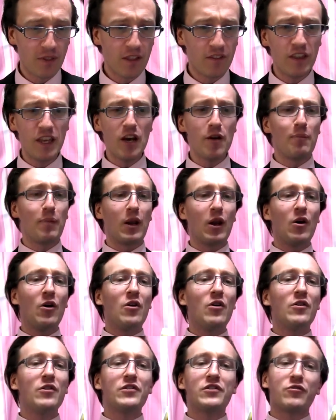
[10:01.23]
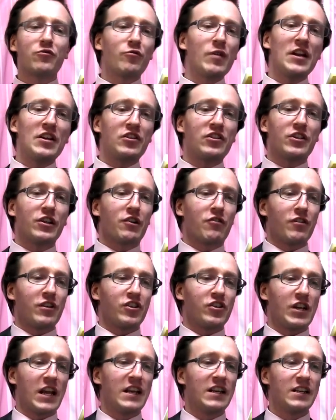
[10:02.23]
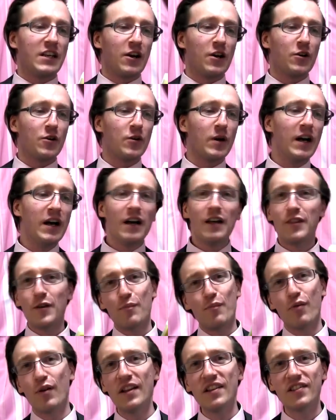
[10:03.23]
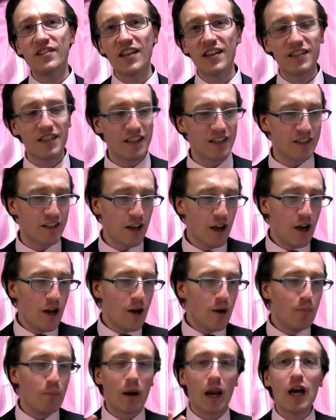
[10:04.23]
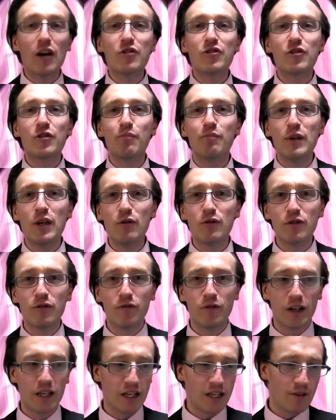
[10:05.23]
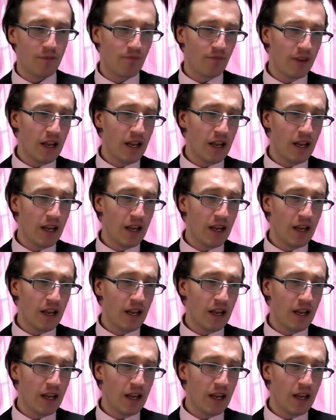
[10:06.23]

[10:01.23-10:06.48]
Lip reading: The applause reached a crescendo. The princesses blushed beautifully.